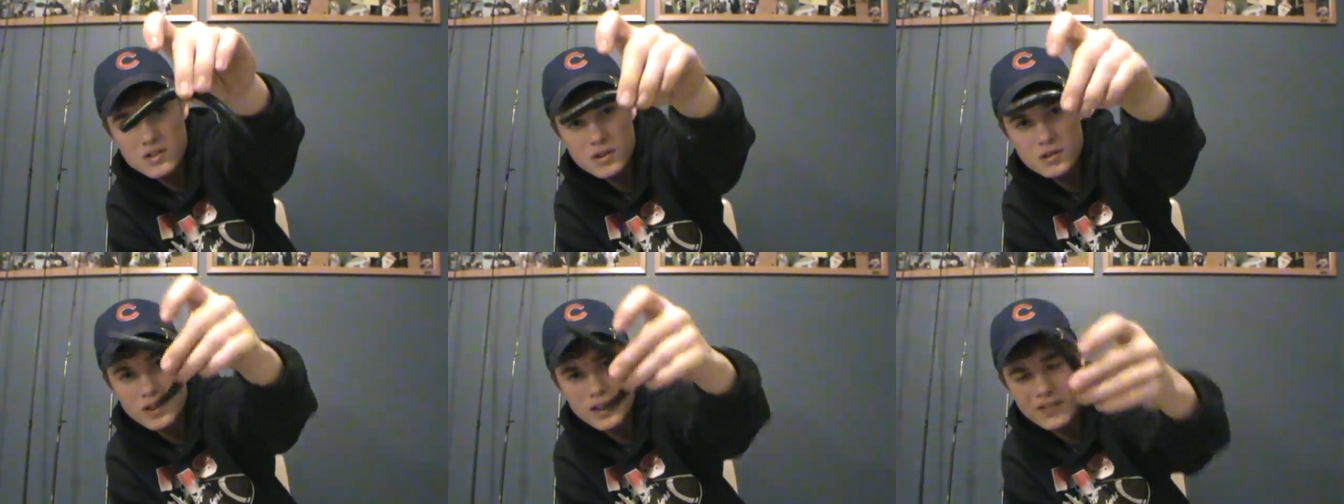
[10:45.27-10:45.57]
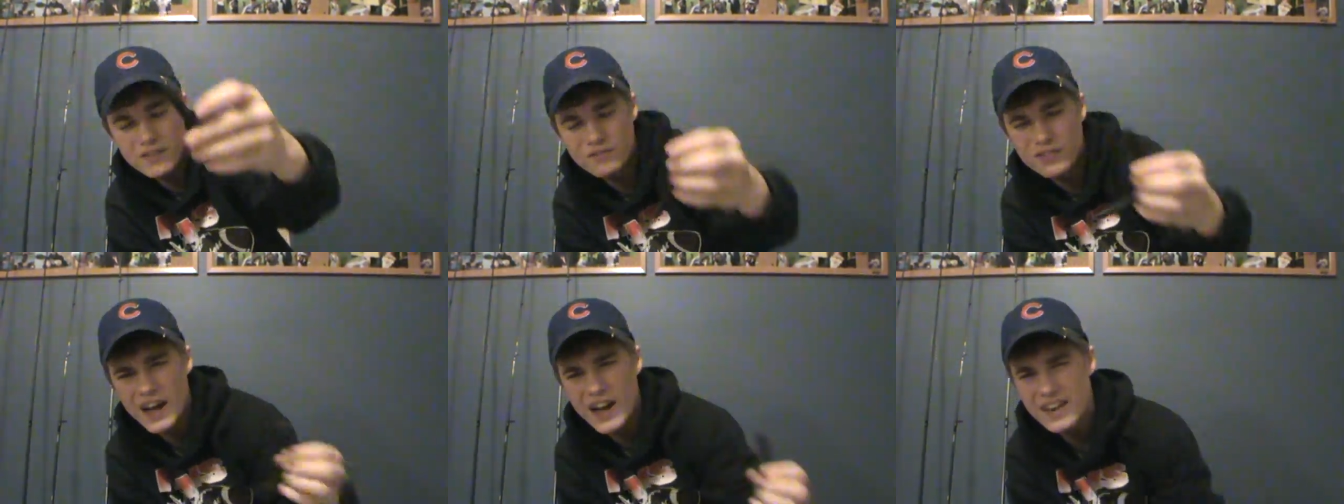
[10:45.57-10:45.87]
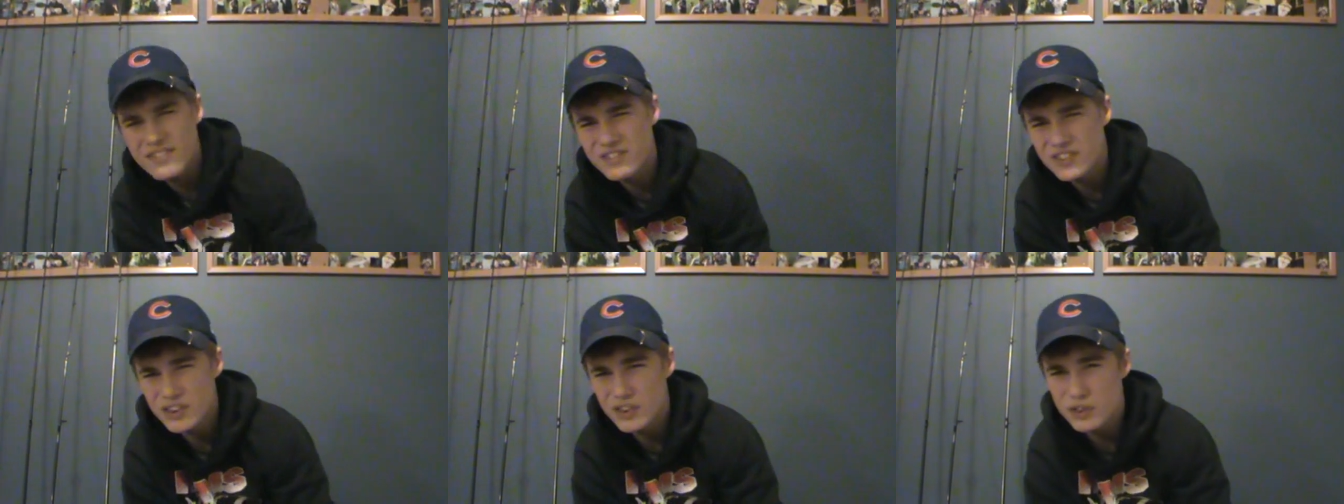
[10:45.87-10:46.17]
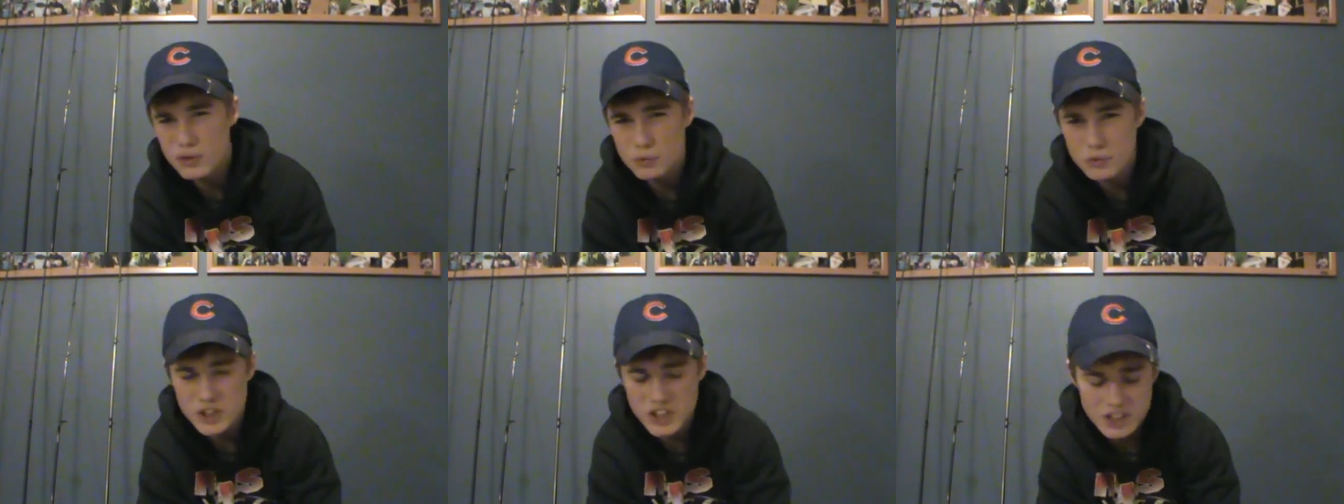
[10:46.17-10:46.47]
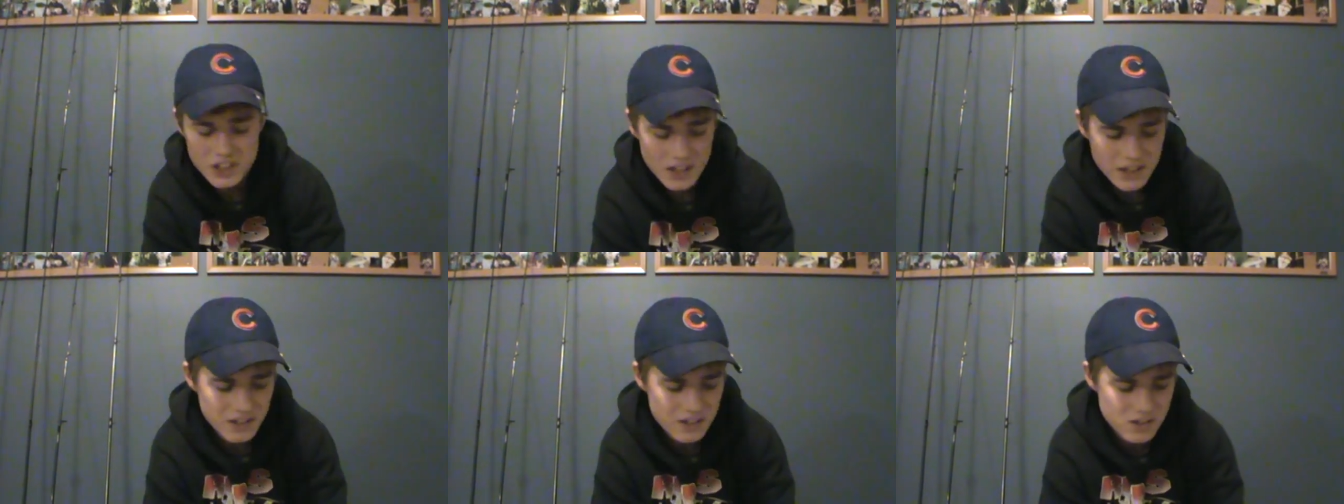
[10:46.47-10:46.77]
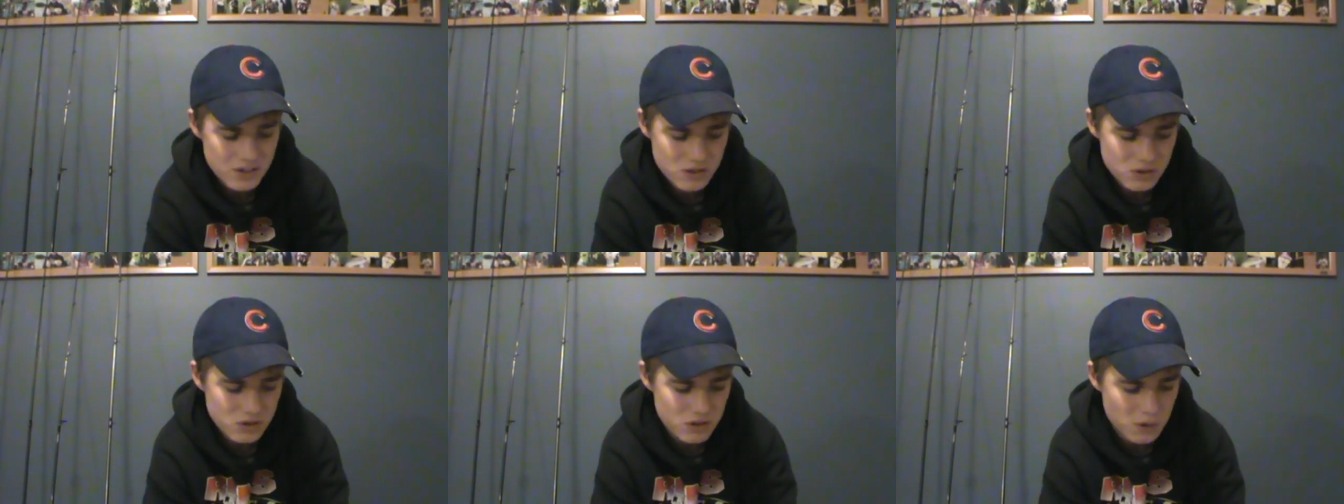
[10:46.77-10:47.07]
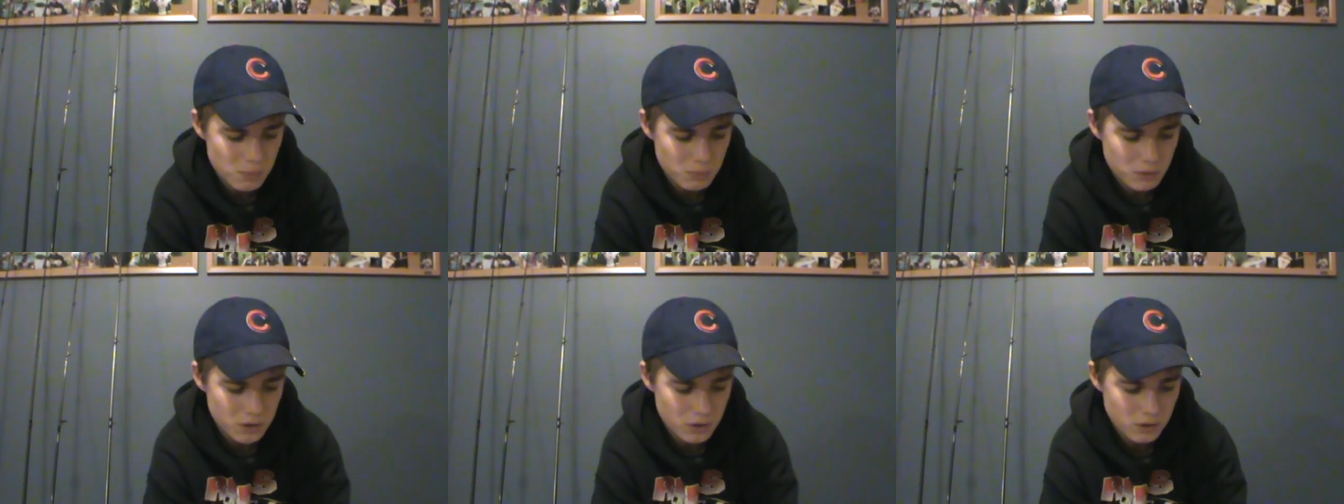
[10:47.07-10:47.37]
They're like 5 3/8 or
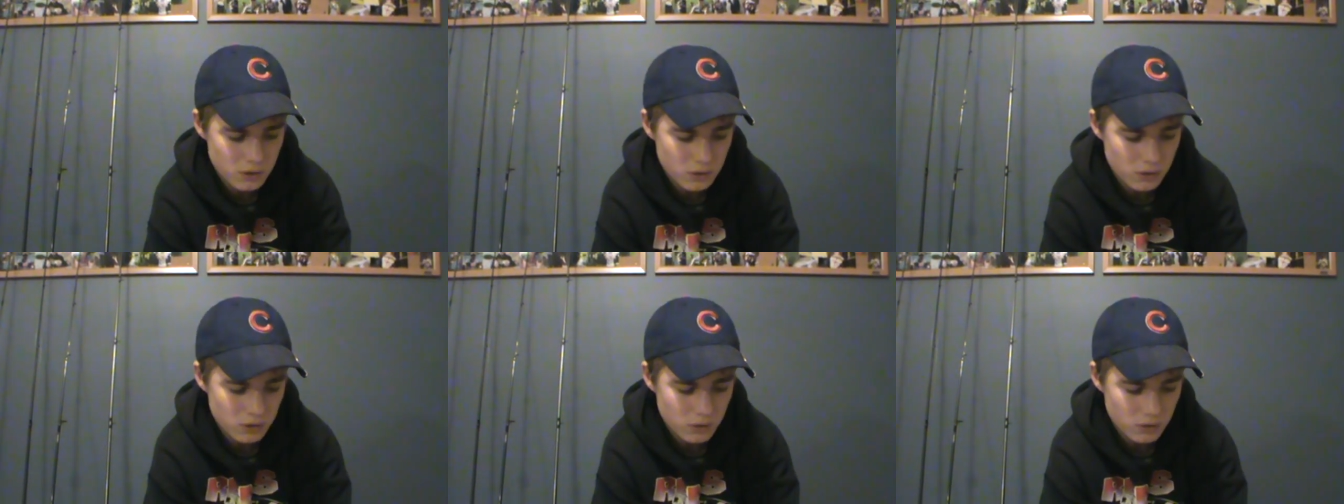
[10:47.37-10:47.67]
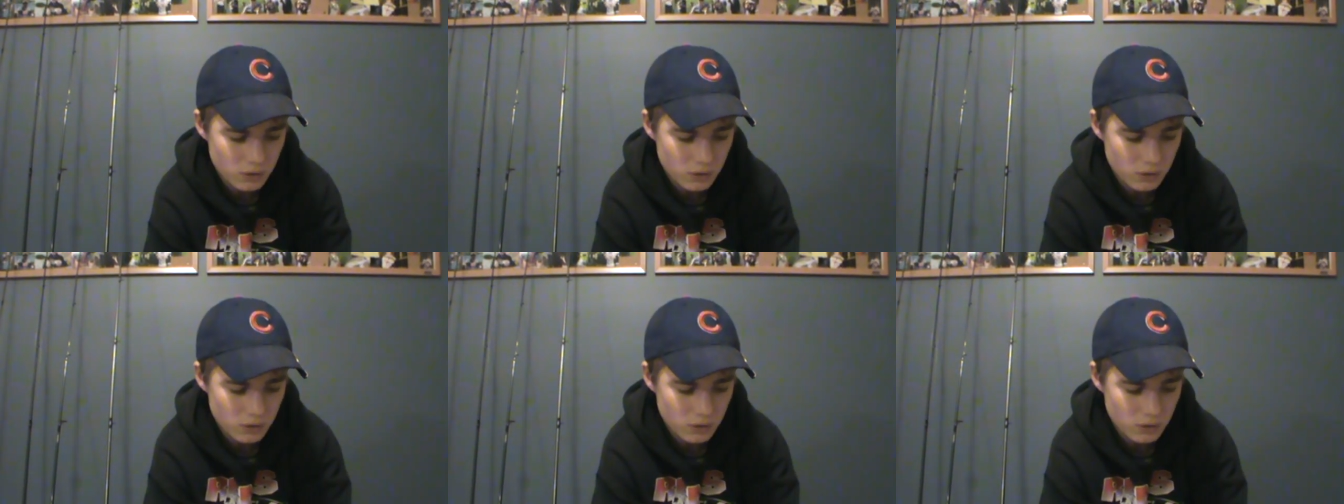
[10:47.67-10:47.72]
something,